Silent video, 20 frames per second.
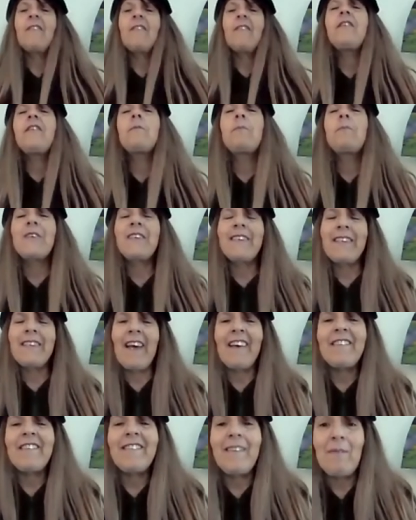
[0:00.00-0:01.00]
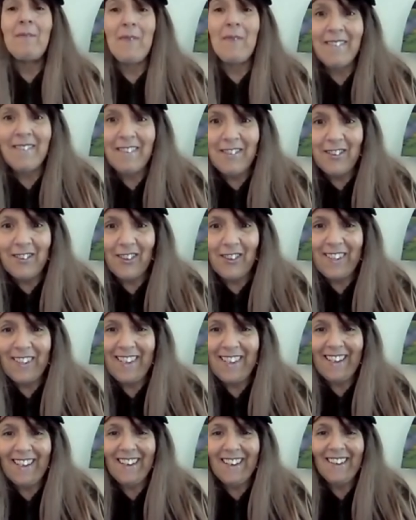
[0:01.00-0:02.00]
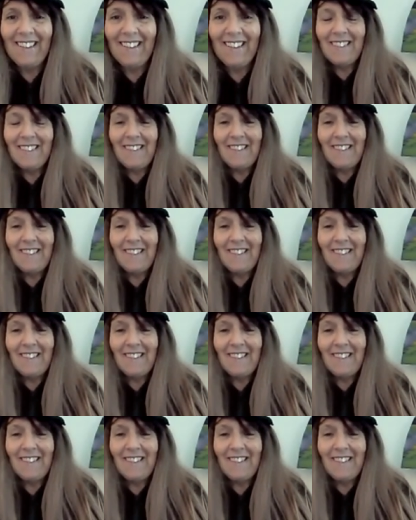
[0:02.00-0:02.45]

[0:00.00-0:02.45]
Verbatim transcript: if you put a nasty message on here,